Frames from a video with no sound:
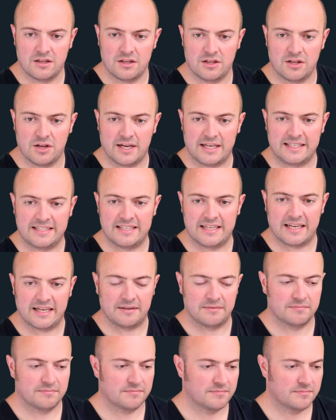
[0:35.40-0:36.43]
90,
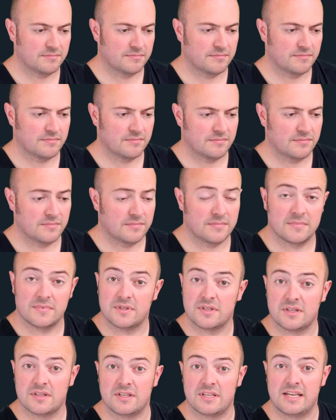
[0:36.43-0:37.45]

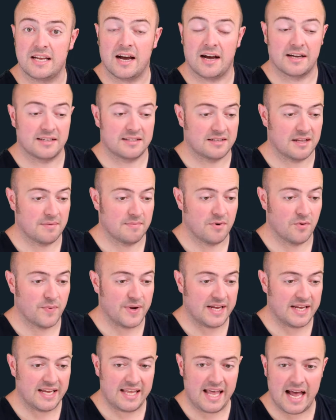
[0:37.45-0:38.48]
the highest number we
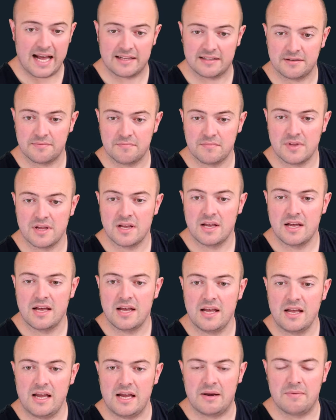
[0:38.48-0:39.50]
can get
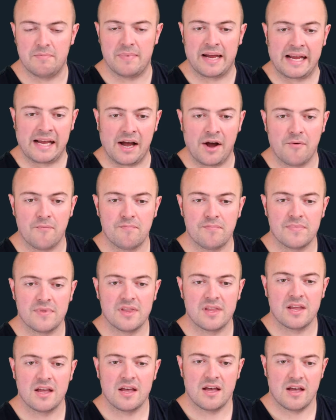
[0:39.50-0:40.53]
in bingo.
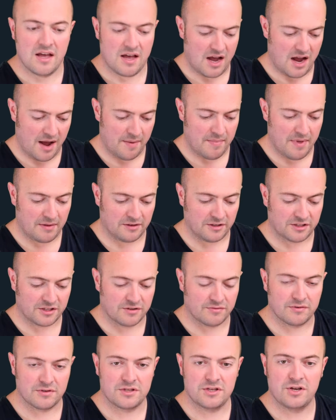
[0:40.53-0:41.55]
I'm then just going
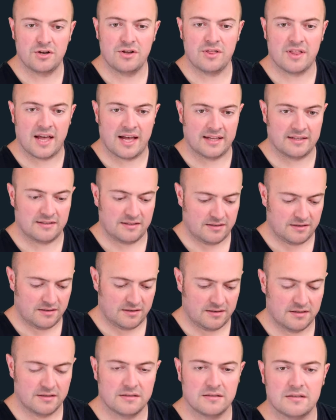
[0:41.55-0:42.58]
to return that
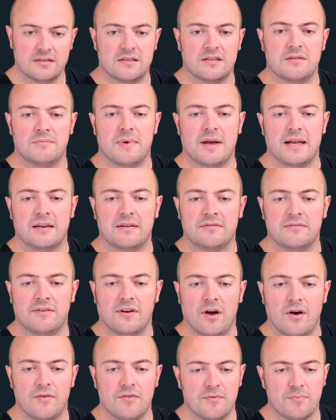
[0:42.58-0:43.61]
to the main
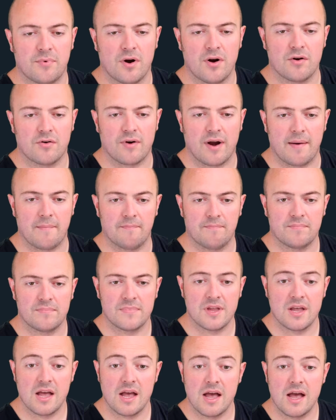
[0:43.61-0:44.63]
flow of the program.
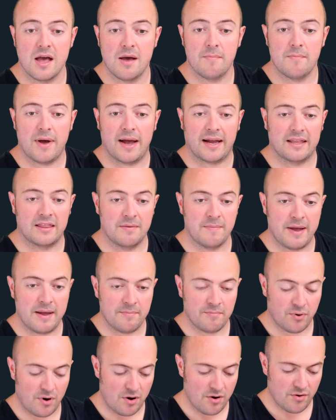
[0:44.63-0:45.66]
Back in the main
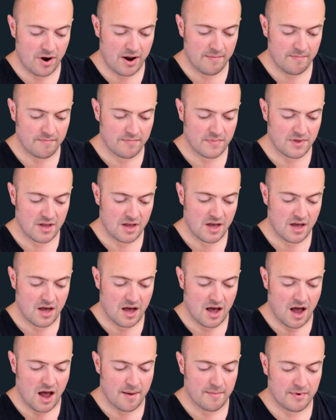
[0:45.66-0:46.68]
program,
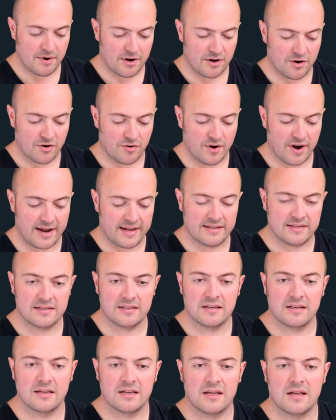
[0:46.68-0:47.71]
I'm going to create
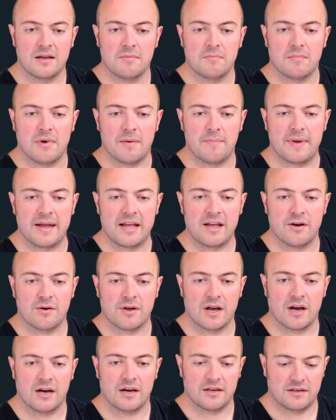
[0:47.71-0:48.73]
my bingo
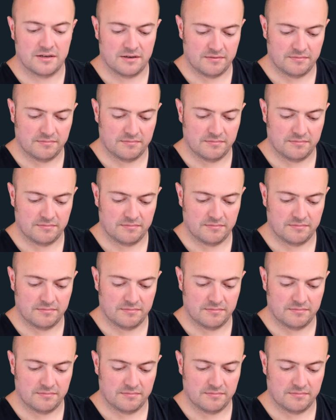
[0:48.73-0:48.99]
card.